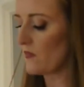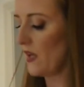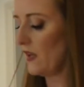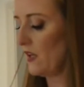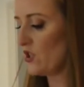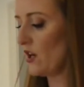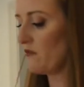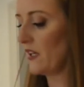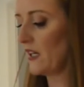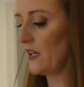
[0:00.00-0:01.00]

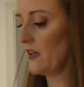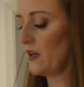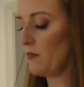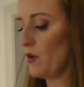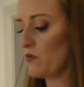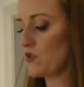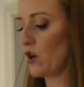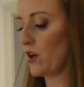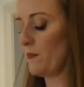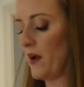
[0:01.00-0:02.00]
Generally, most chocolate
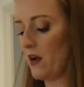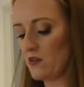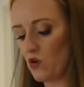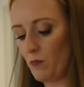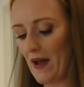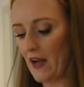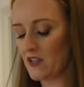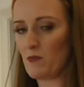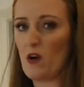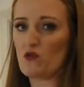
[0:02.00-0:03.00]
bars or bags are about
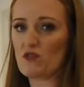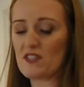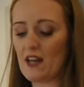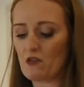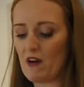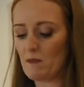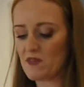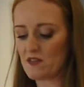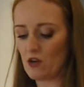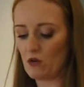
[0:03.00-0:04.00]
110 grams,
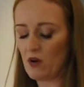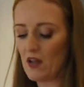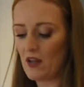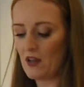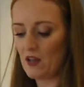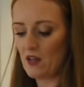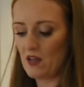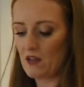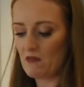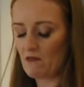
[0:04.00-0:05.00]
so
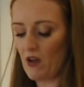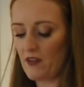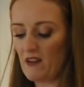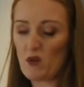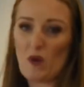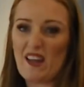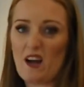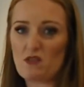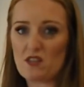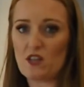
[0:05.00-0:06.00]
rather than having to weigh it
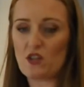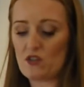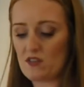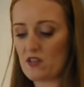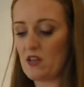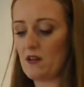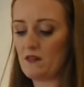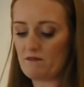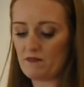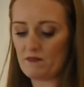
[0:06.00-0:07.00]
out, you just
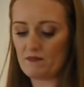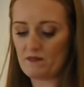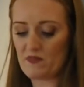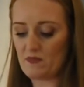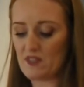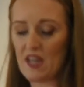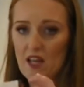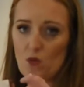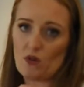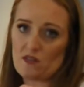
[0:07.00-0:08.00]
take
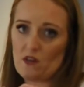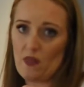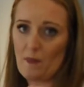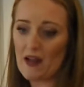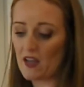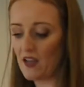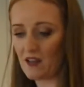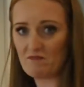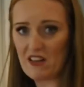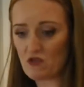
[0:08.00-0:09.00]
what's on the packet and
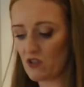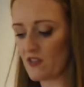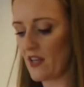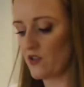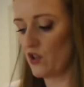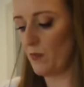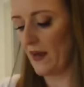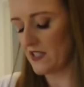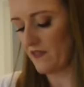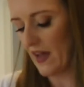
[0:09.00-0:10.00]
literally just add 2 packets of
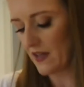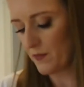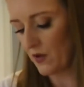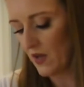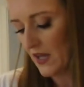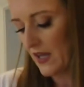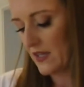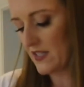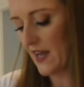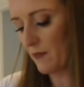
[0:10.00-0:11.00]
that. But today
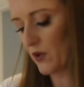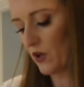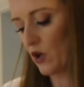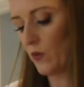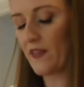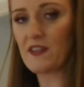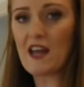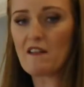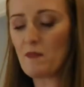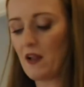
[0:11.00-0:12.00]
I'm going to go with dairy
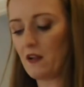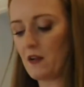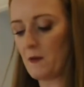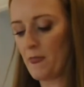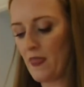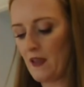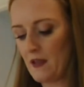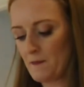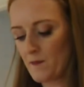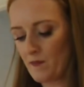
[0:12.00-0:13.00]
milk,
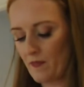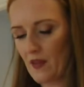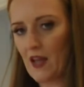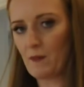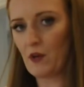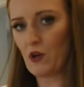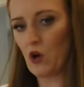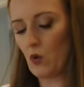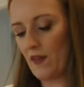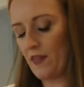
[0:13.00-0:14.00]
and I'm going to go
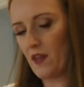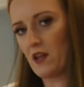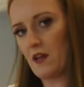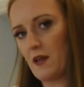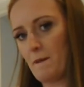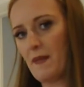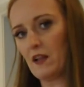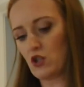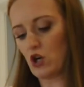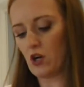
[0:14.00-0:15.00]
with milk
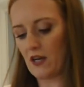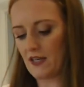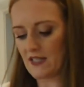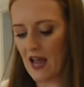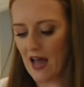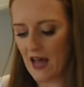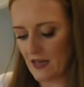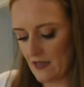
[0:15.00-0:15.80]
chocolate and